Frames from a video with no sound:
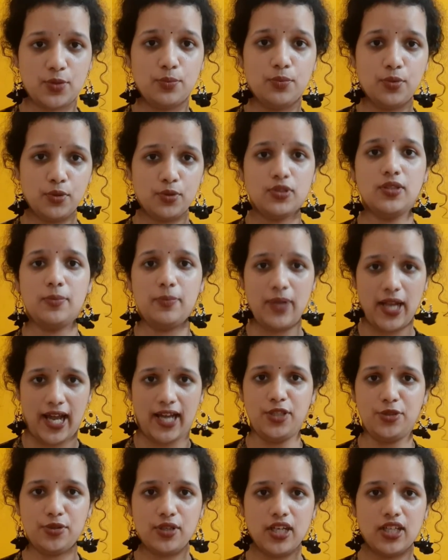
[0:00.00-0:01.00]
both
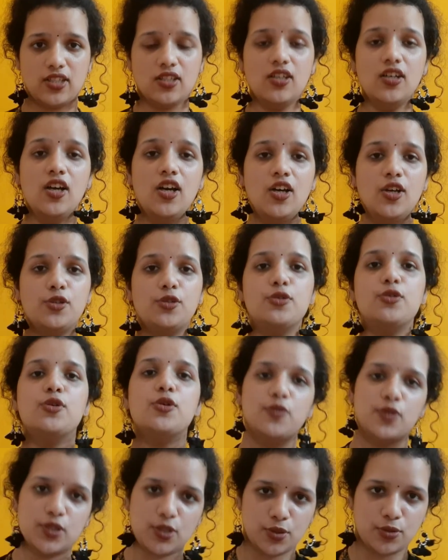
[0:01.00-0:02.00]
plan together to
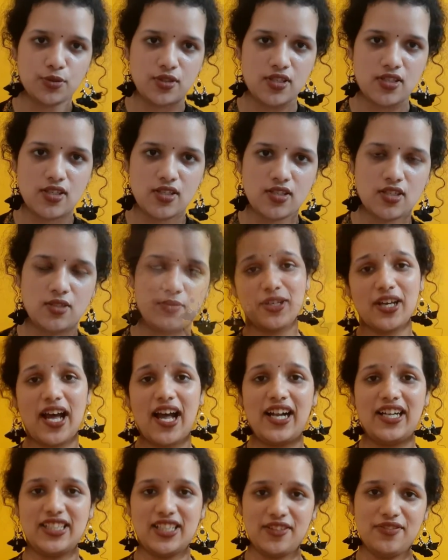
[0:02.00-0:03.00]
overthrow the system.
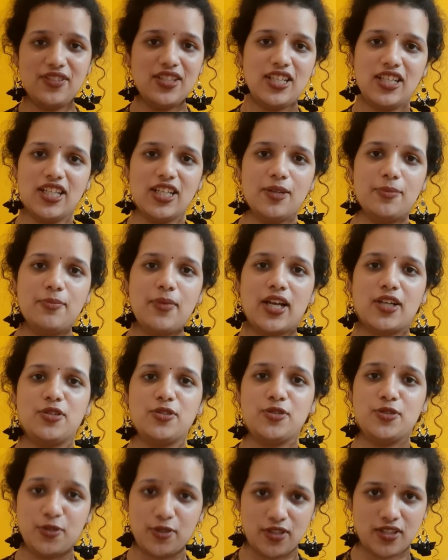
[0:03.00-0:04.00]
I'll definitely get back
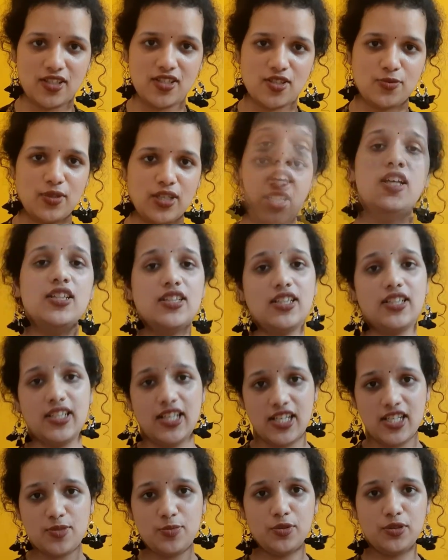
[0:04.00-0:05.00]
to you on this one. The
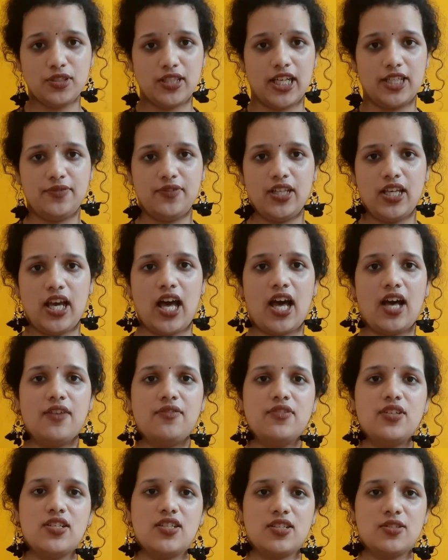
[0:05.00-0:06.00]
next book that we
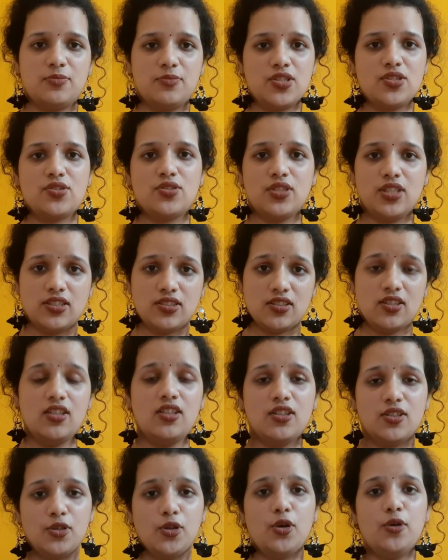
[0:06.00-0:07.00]
have is a mystery
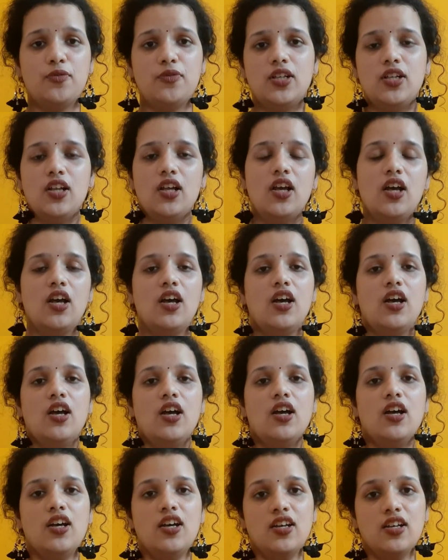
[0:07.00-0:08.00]
thriller novel
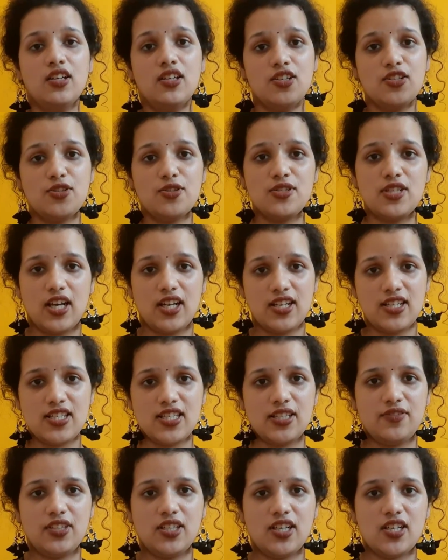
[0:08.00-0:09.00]
Susanna's
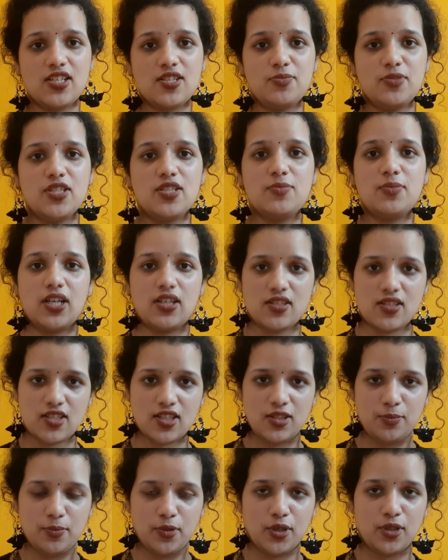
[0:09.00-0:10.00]
Seven Husbands by
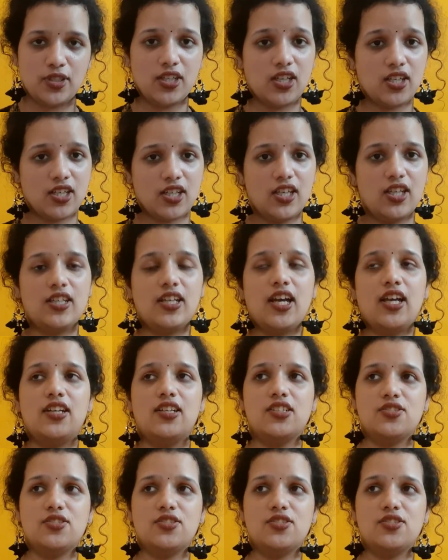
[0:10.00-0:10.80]
Ruskin Bond, again an